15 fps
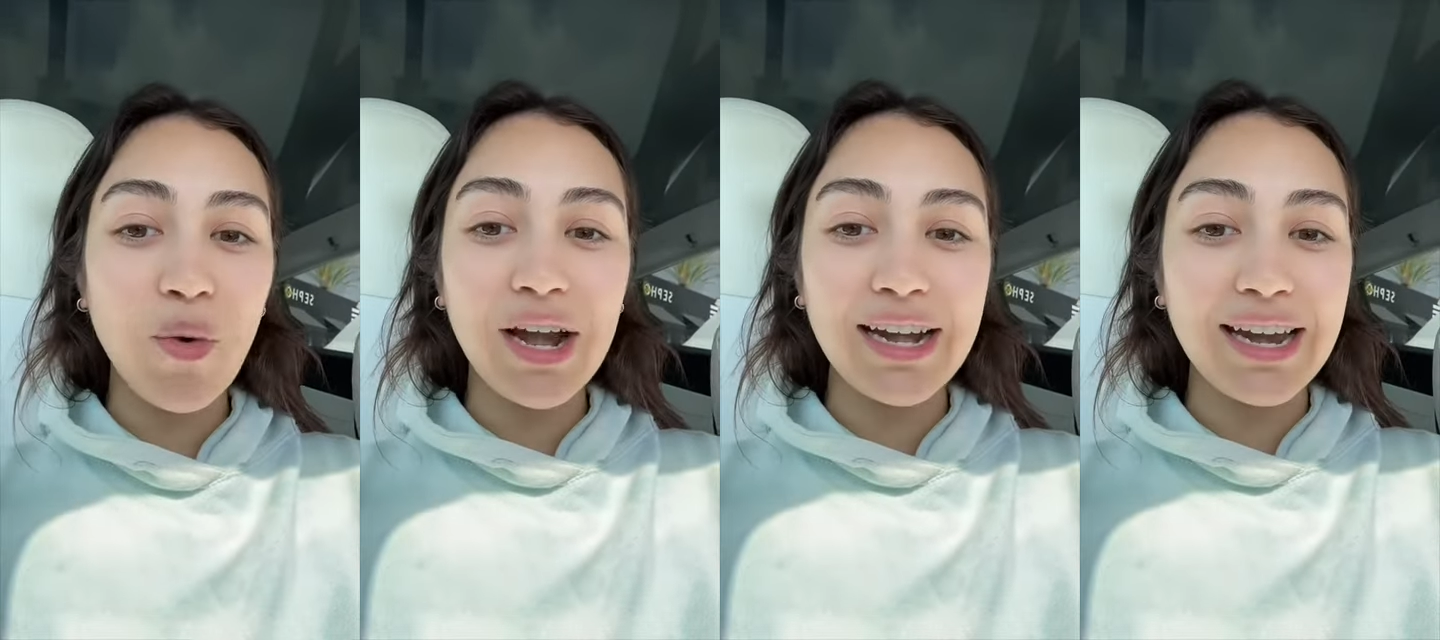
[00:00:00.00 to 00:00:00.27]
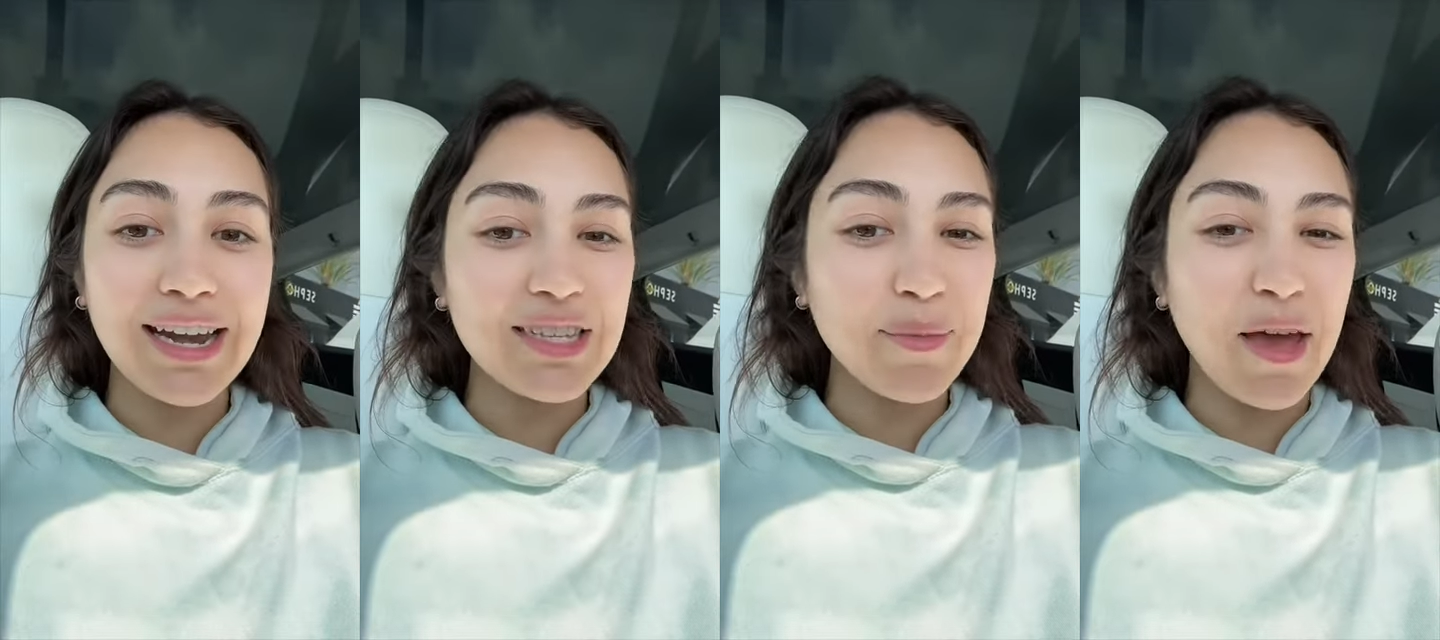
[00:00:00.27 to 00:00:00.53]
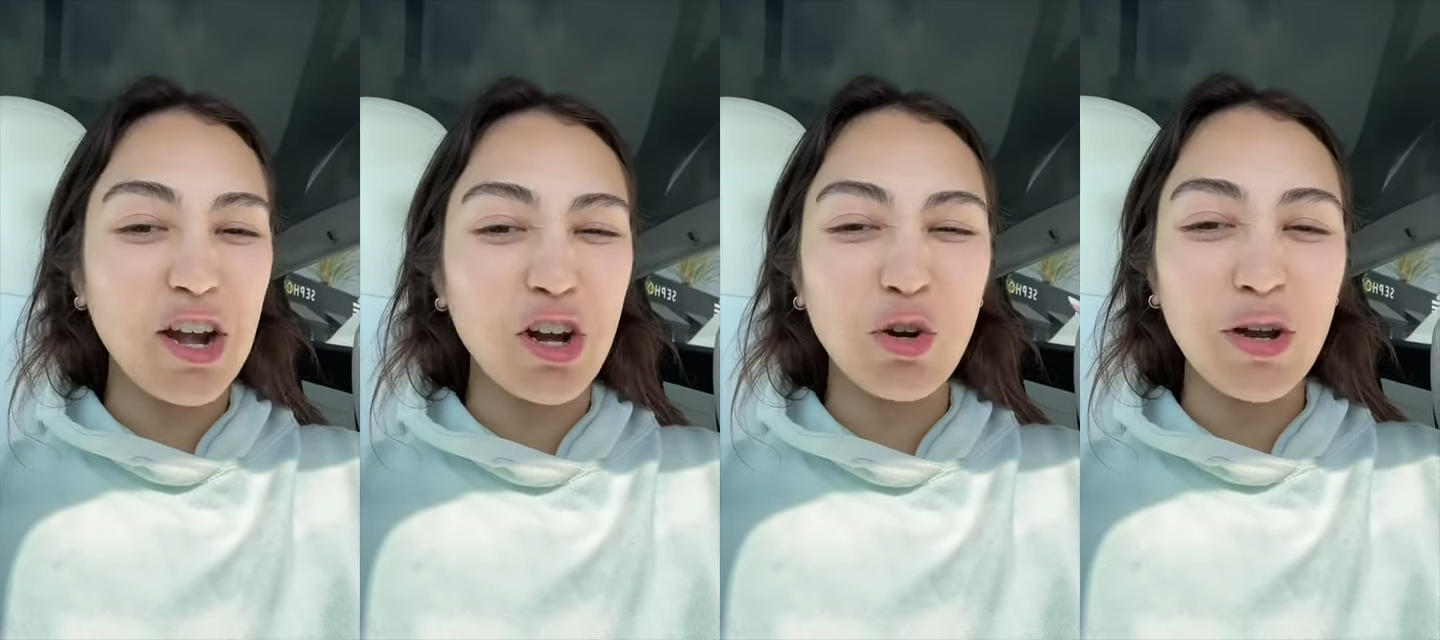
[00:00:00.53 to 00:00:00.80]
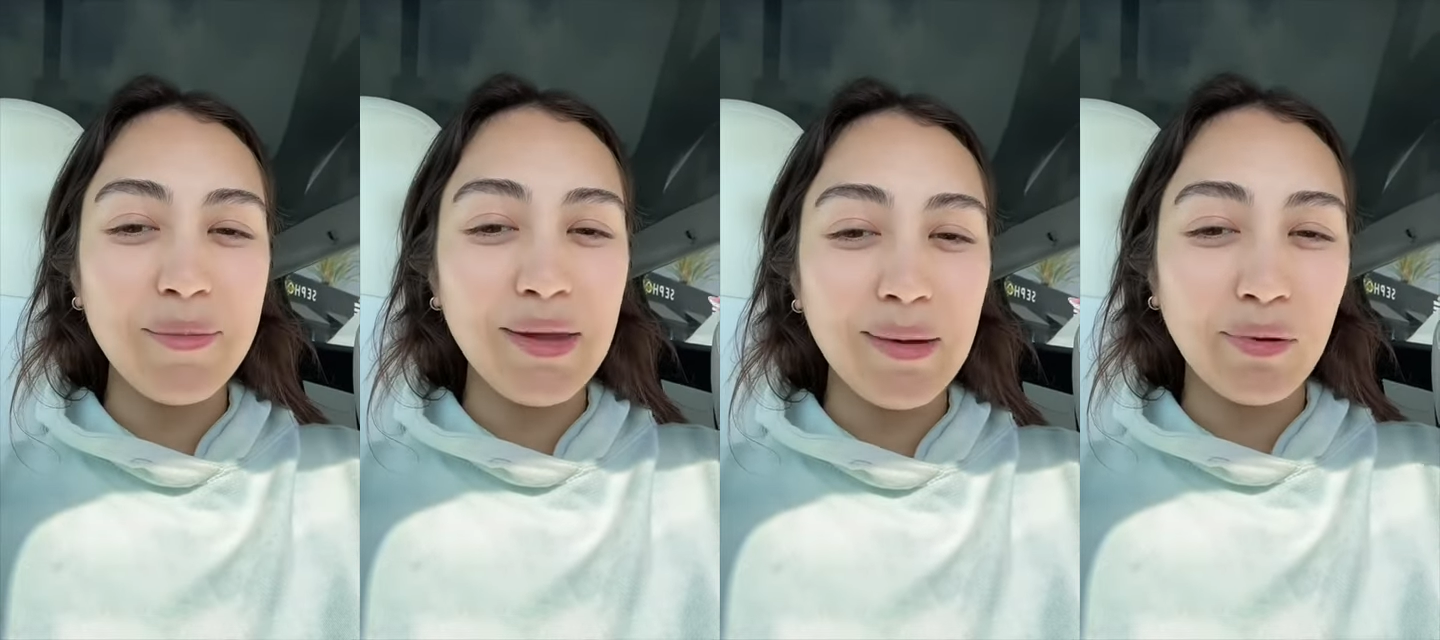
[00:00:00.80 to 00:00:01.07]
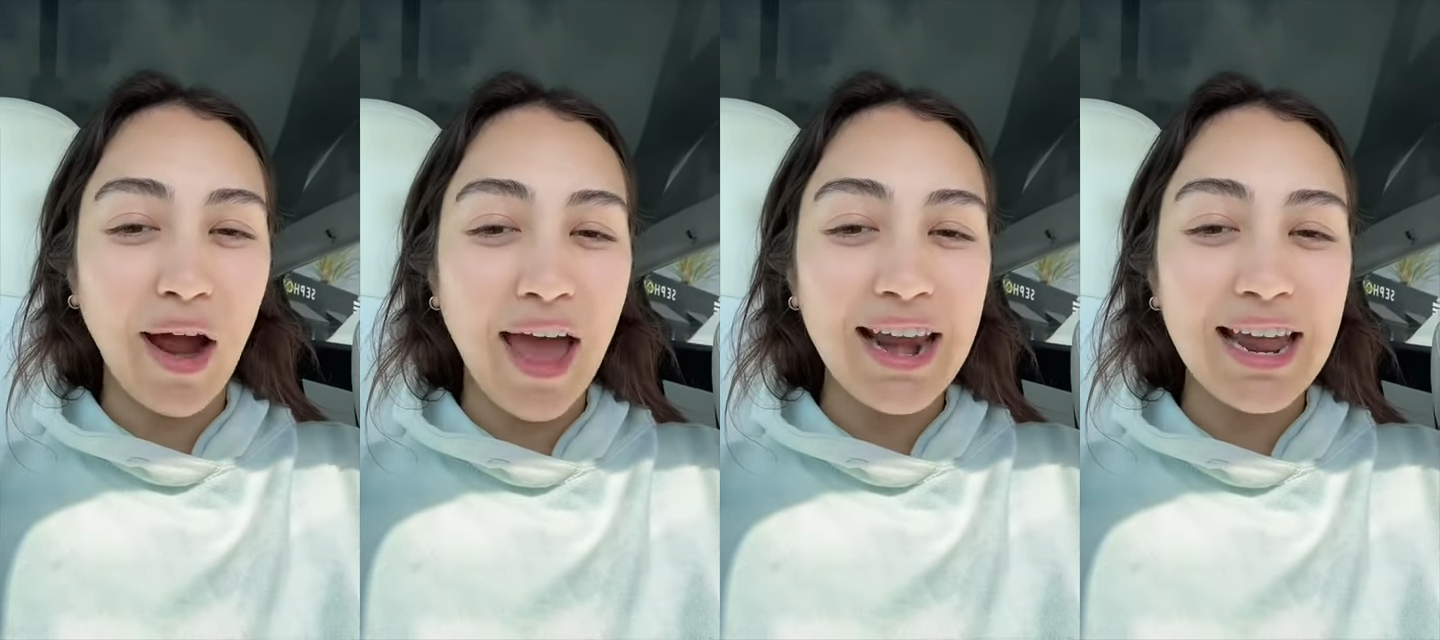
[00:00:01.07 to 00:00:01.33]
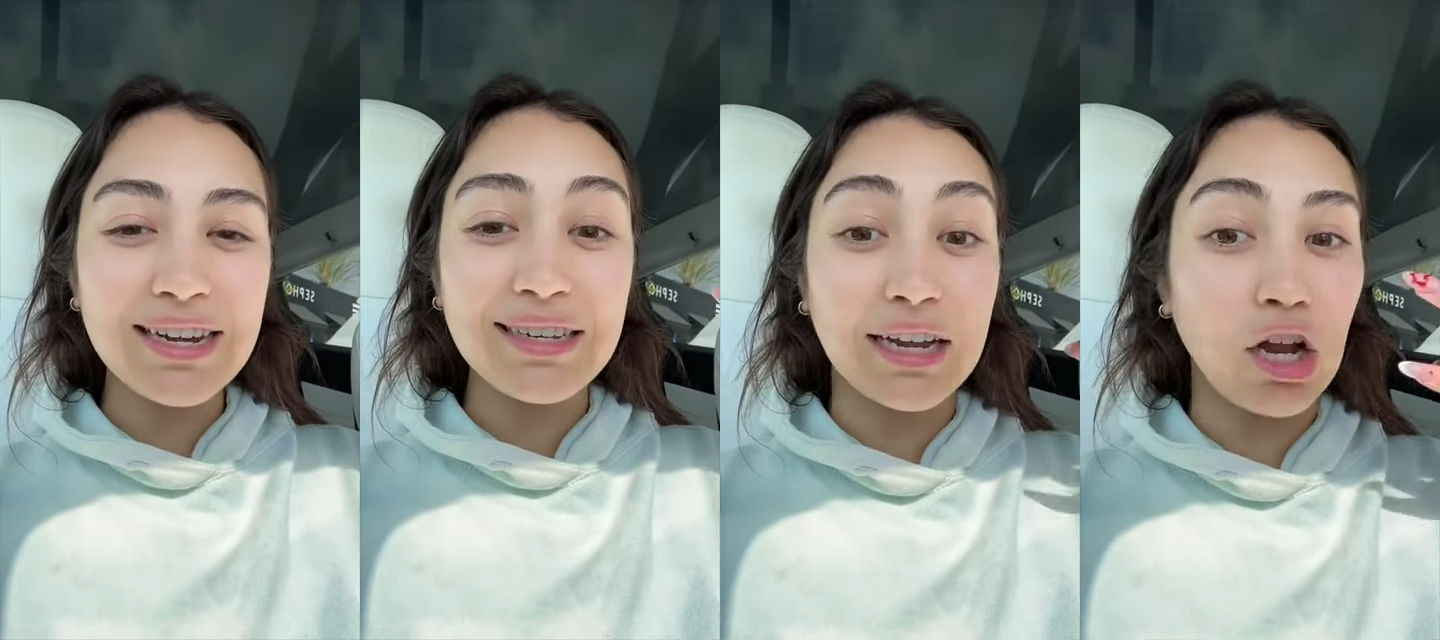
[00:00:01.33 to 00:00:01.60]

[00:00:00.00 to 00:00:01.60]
what it is about a creamy product,